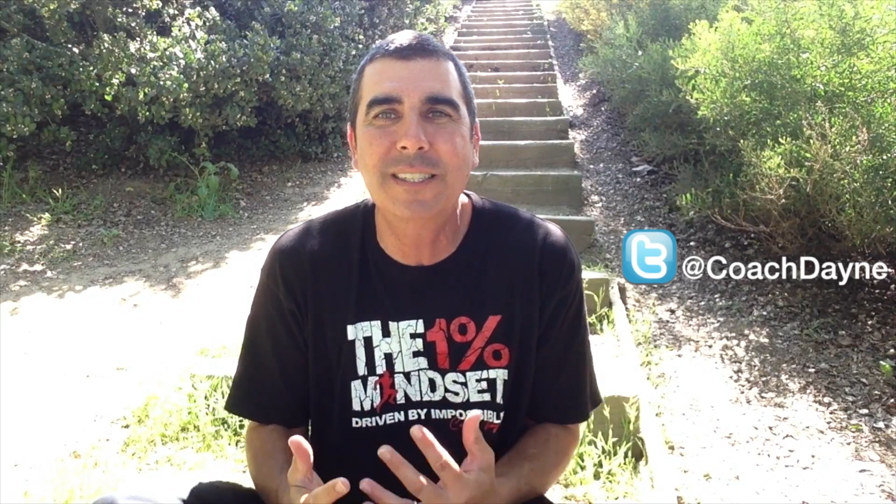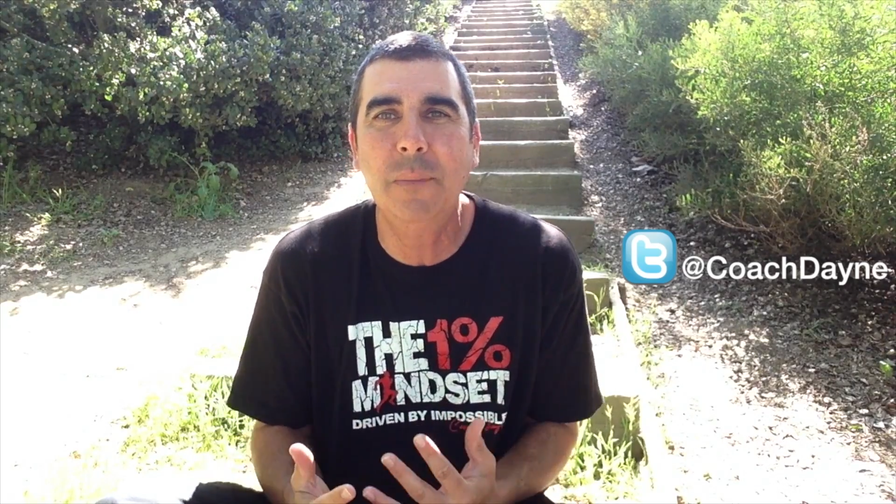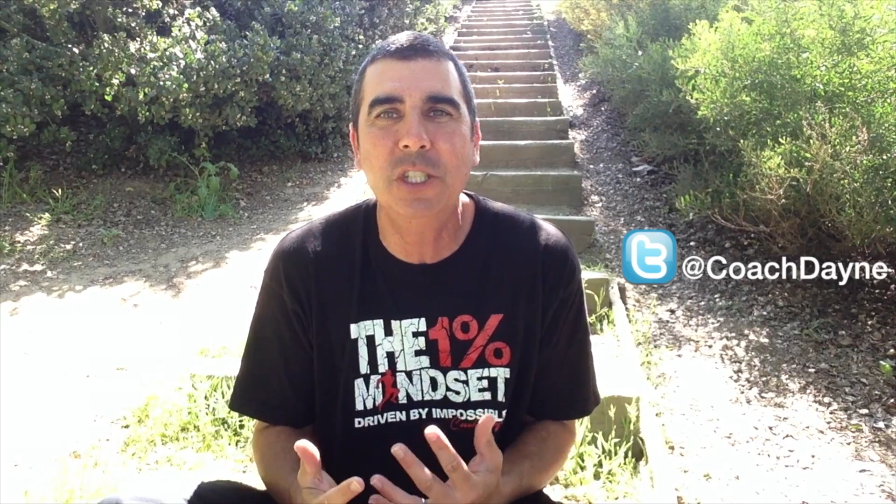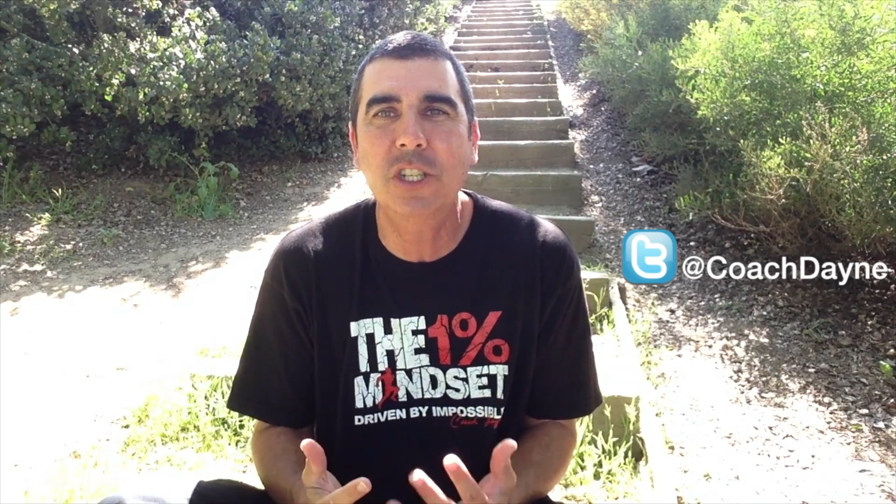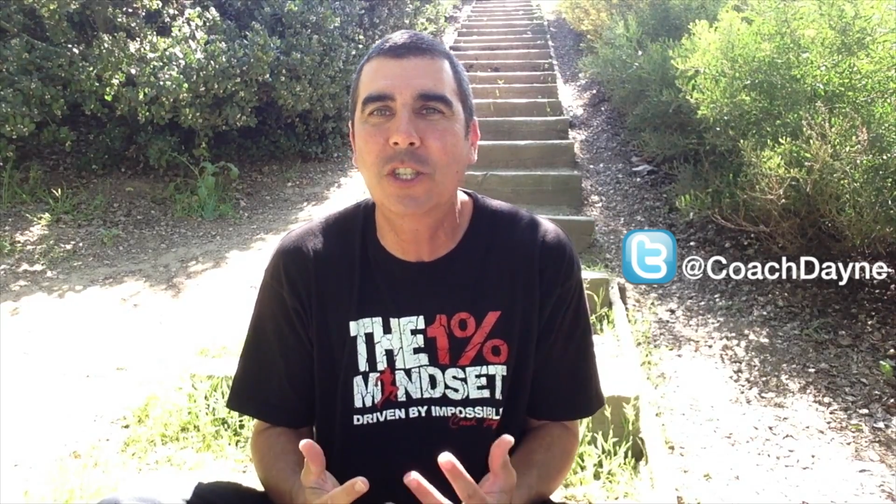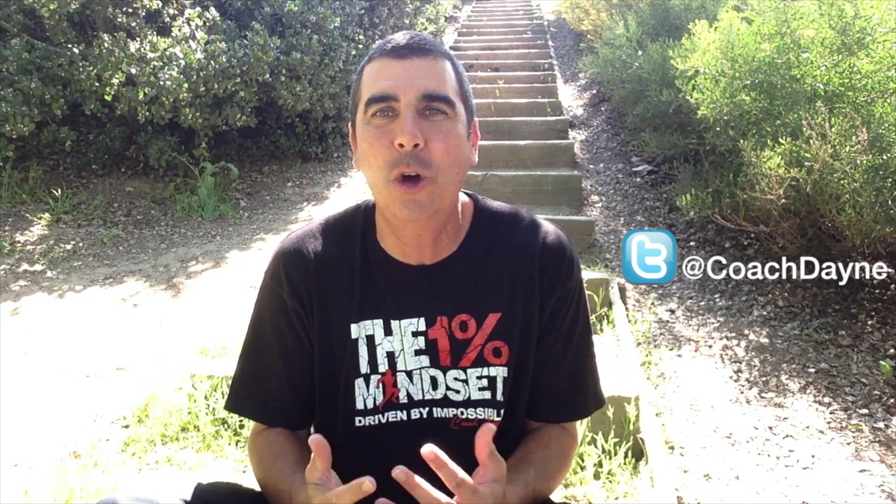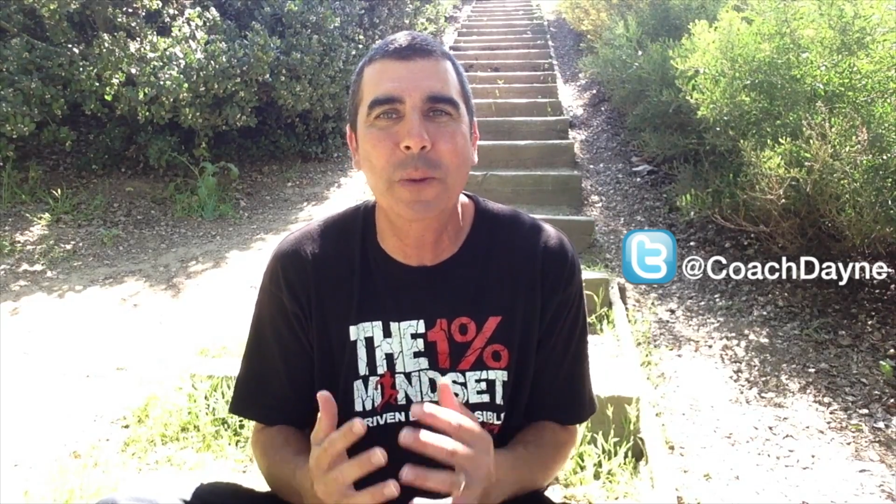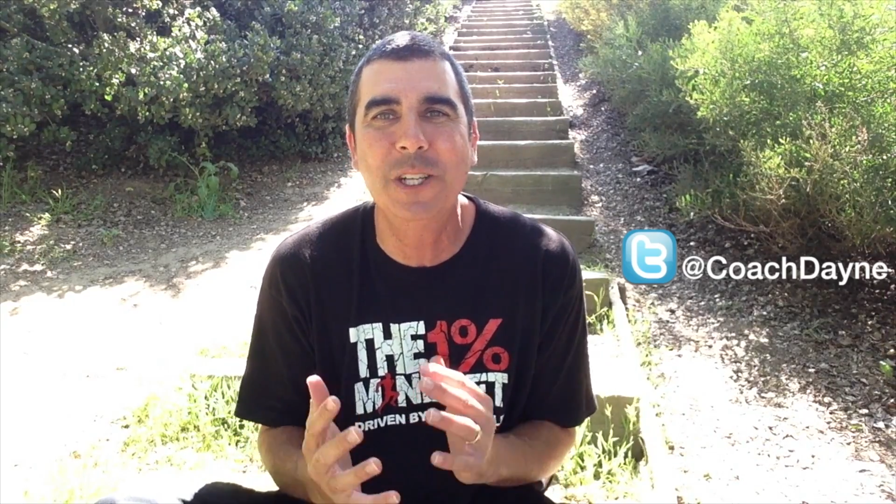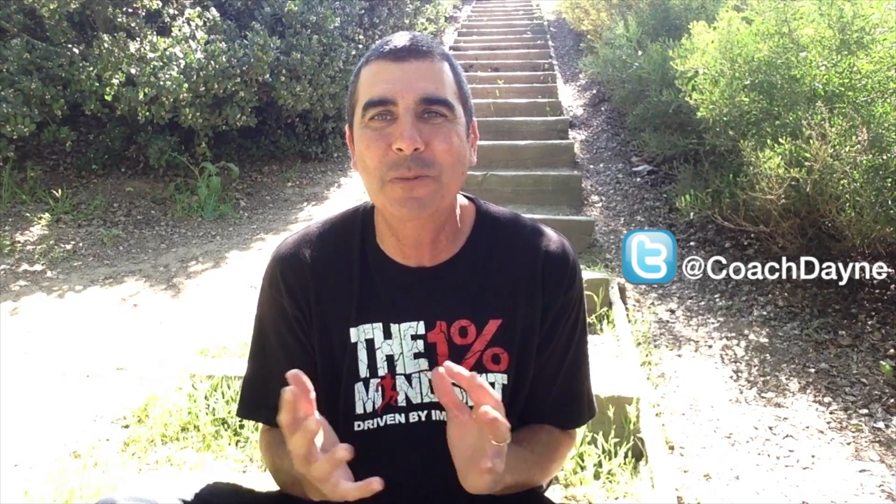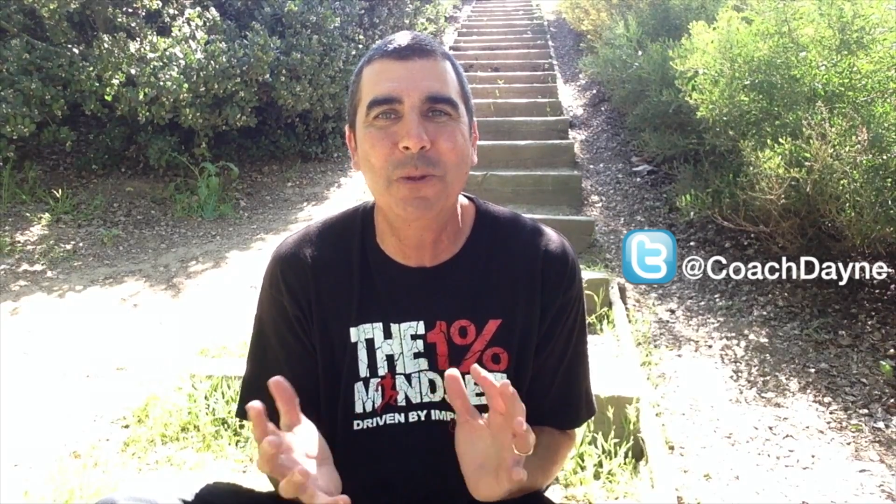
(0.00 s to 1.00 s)
Someone just told
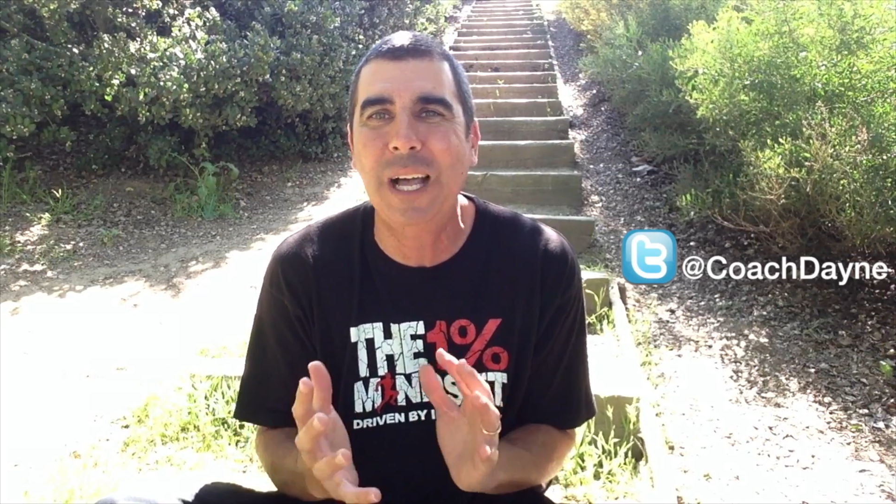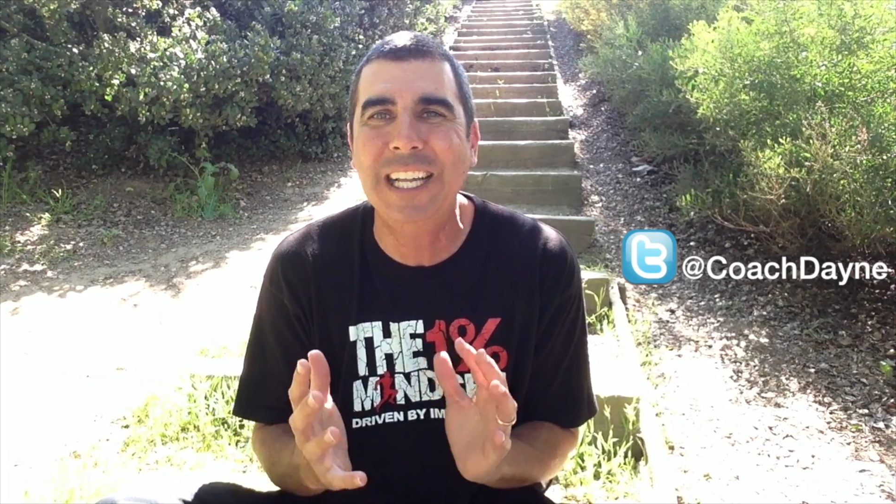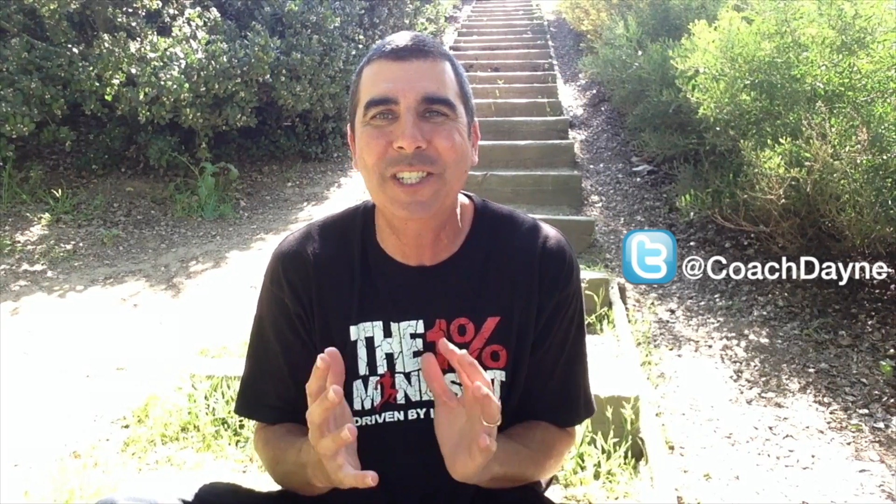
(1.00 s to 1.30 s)
me, I